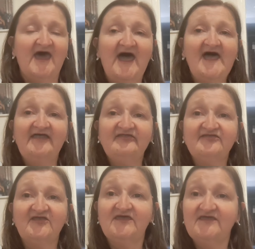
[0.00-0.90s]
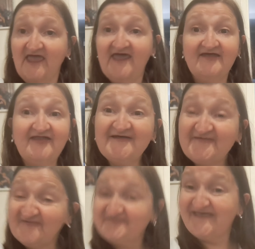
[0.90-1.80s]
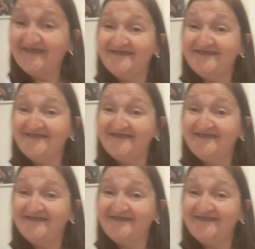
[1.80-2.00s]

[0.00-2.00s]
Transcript: And yeah, that's us.